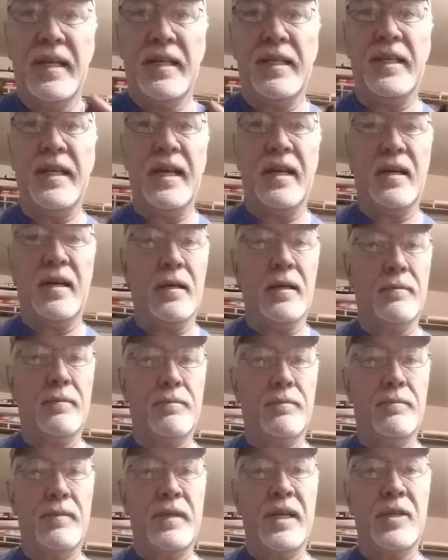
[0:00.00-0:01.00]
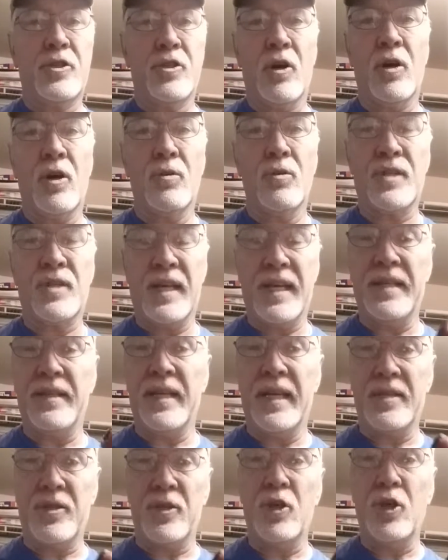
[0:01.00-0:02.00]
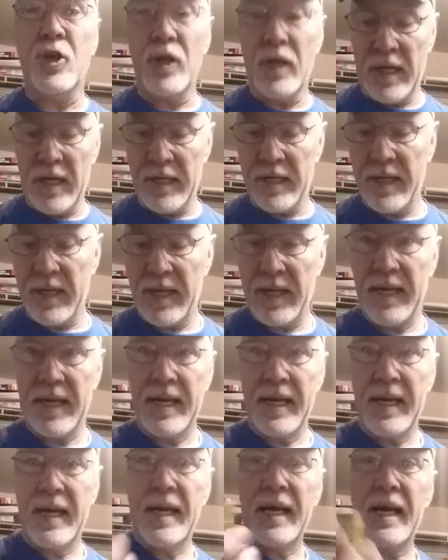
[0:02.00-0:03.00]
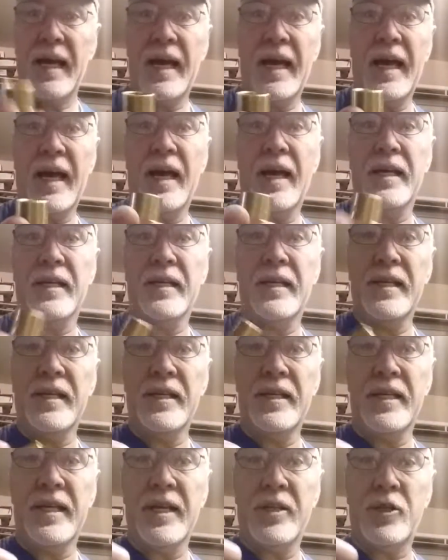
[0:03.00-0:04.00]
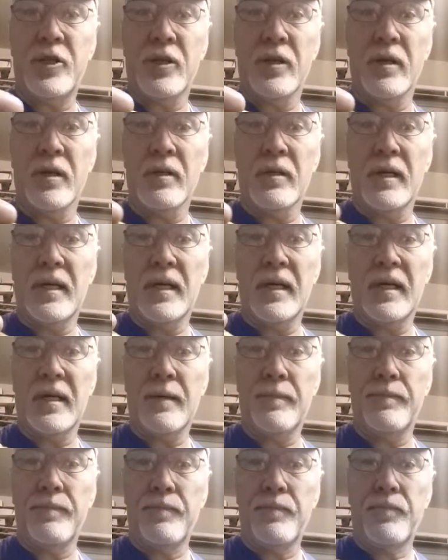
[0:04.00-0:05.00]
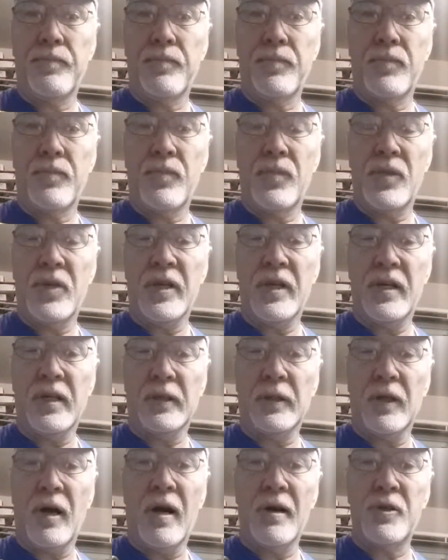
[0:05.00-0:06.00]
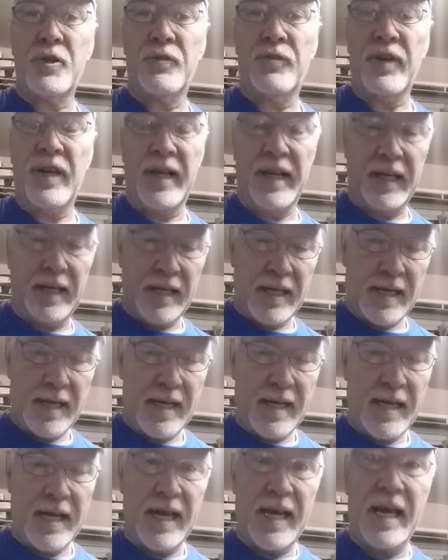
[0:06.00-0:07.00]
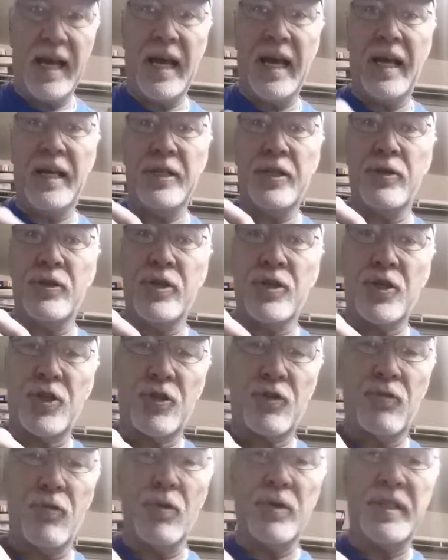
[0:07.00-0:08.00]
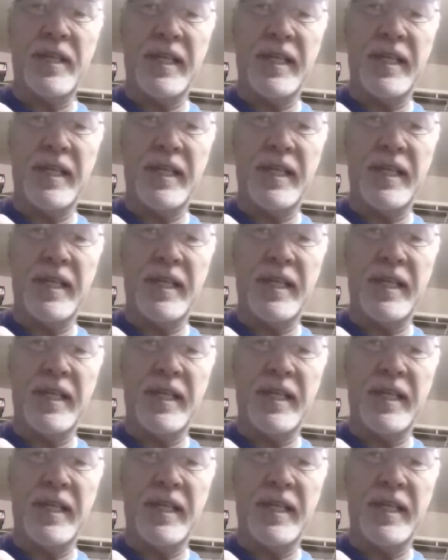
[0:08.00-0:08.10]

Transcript: you get your hose end that's good, and you get your the large fitting, and you just screw it